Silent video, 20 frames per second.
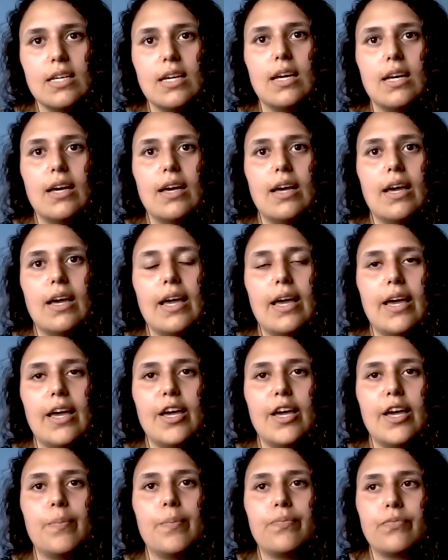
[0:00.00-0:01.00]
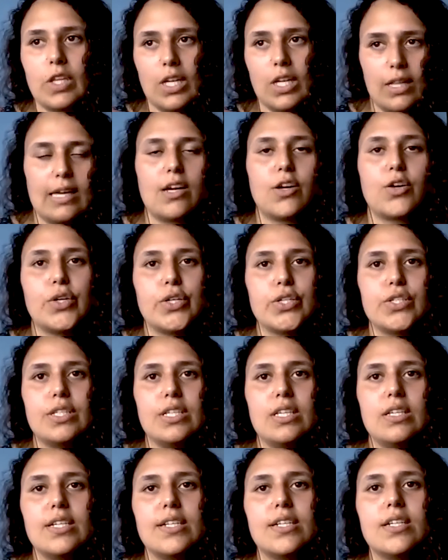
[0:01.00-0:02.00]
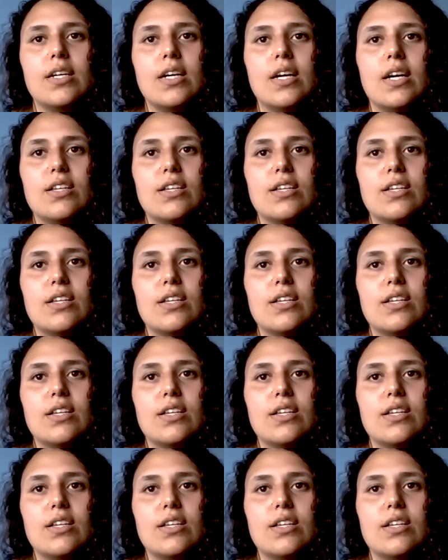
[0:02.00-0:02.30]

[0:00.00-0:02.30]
like across the year.